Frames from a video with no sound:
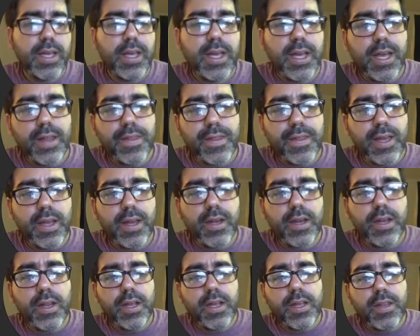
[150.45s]
And then
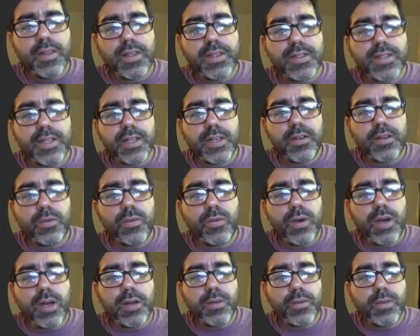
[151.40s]
the second
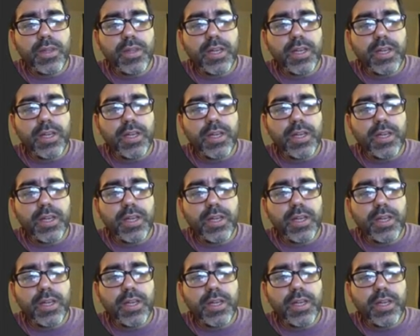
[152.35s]
one with the